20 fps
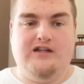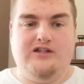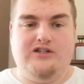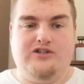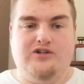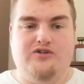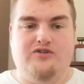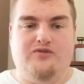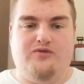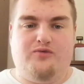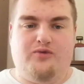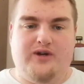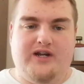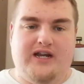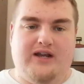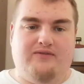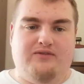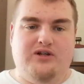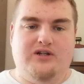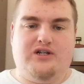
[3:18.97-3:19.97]
so if we
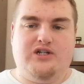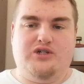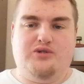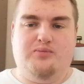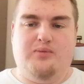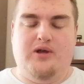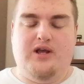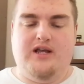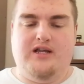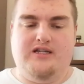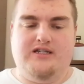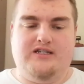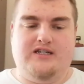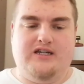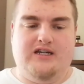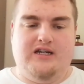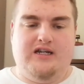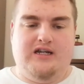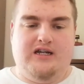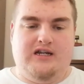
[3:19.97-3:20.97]
have a look at
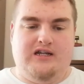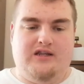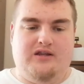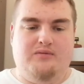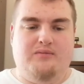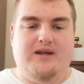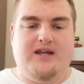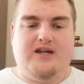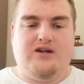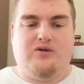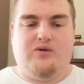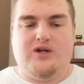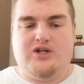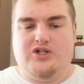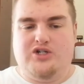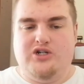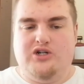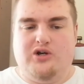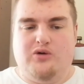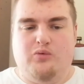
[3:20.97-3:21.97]
Spurs, the main
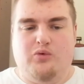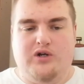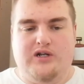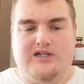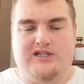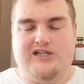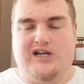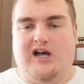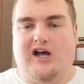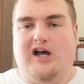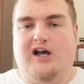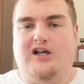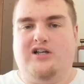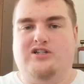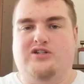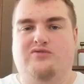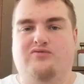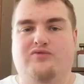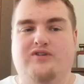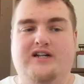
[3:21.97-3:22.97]
question I wanted to
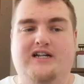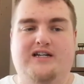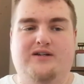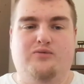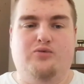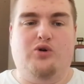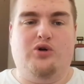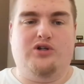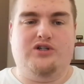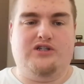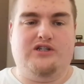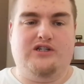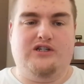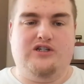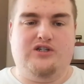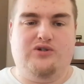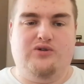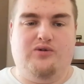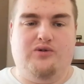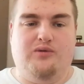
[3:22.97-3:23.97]
ask really was, and
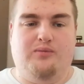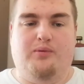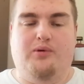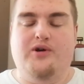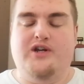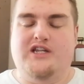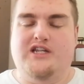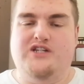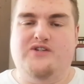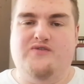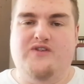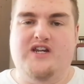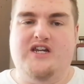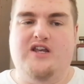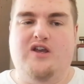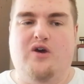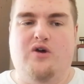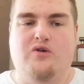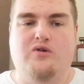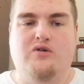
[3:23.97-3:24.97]
the sort of the point of this
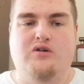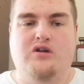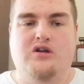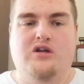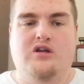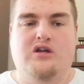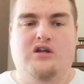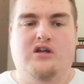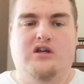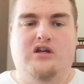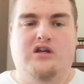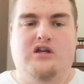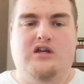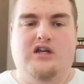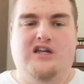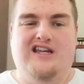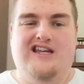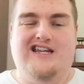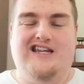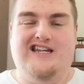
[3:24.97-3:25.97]
video,
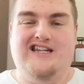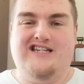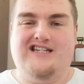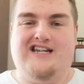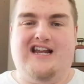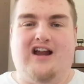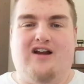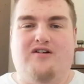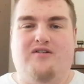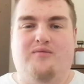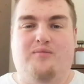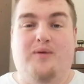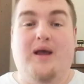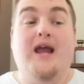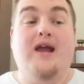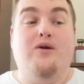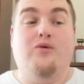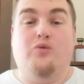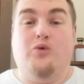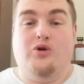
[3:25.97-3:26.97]
is Gareth
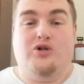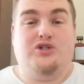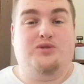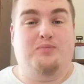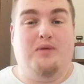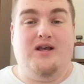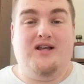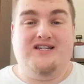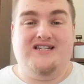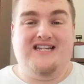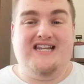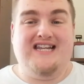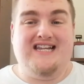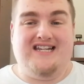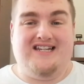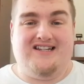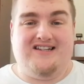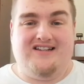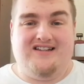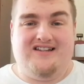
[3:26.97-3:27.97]
Bale what Spurs
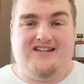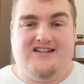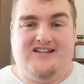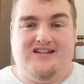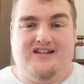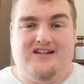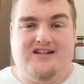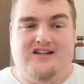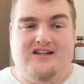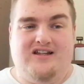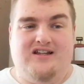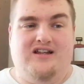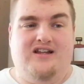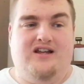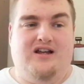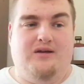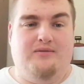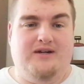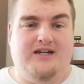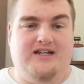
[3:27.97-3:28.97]
need?
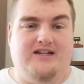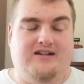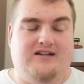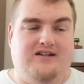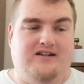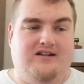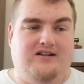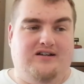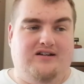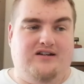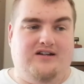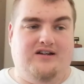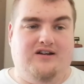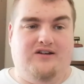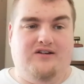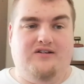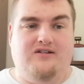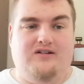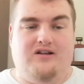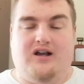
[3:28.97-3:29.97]
I mean,
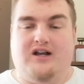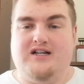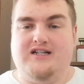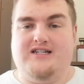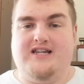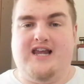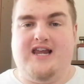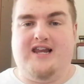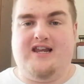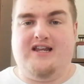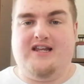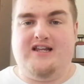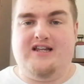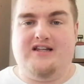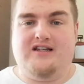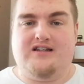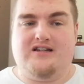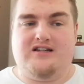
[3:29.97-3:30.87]
like I said,